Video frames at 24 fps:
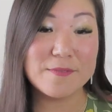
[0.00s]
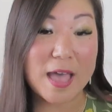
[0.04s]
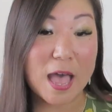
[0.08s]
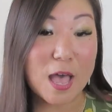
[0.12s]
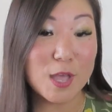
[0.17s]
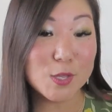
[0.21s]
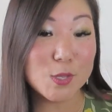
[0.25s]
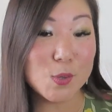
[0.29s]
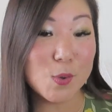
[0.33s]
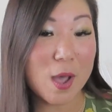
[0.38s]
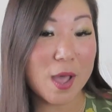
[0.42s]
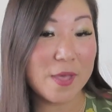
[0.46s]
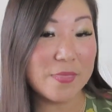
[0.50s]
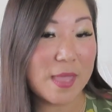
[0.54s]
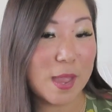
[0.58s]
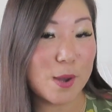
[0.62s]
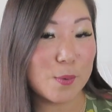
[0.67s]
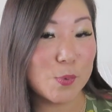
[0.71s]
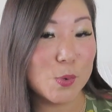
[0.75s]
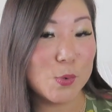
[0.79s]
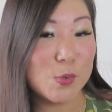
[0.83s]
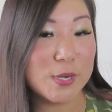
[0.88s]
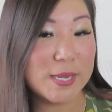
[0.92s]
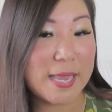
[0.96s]
value on
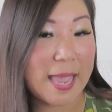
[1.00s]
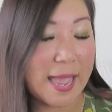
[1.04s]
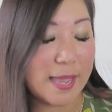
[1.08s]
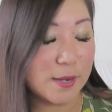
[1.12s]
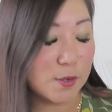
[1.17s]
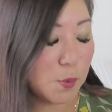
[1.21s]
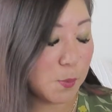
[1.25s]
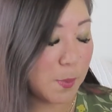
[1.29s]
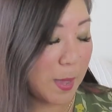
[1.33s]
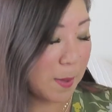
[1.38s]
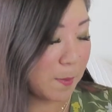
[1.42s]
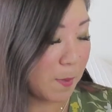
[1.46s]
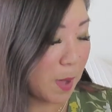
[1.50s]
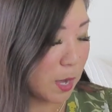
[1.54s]
that Rooted Candle by